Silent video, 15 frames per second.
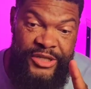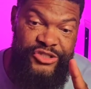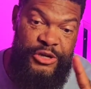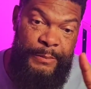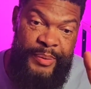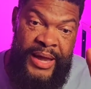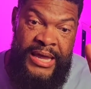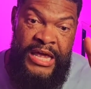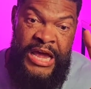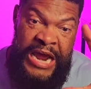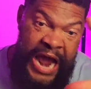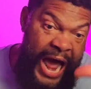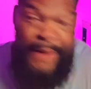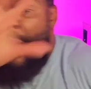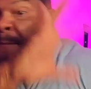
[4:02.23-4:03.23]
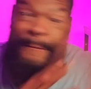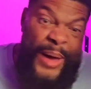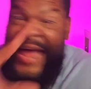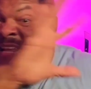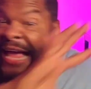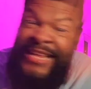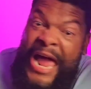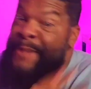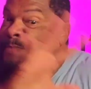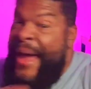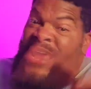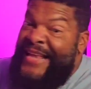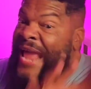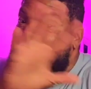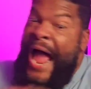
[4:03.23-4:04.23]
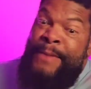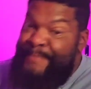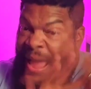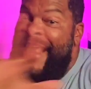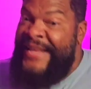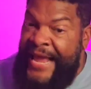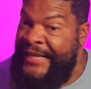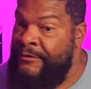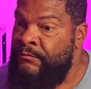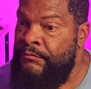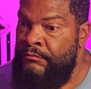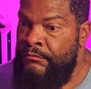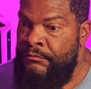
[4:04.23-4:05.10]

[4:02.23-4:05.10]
bunch of paint. I am painting, I'm painting, I'm painting.